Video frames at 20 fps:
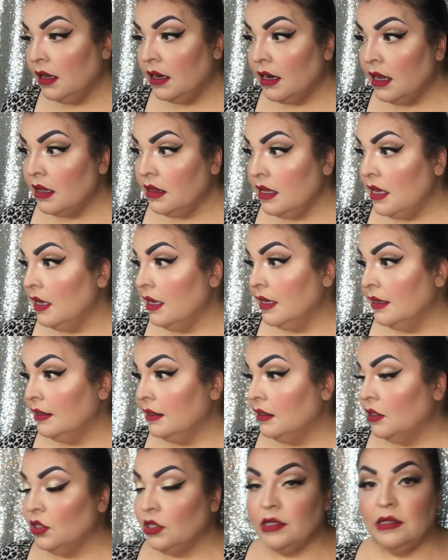and I think
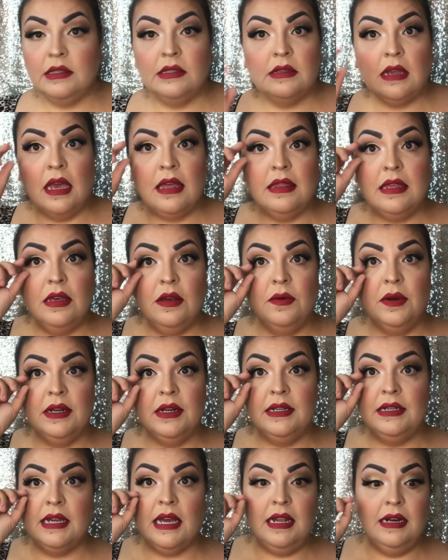
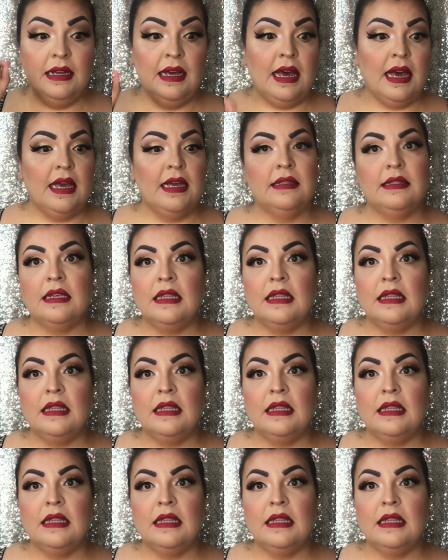we're done, guys.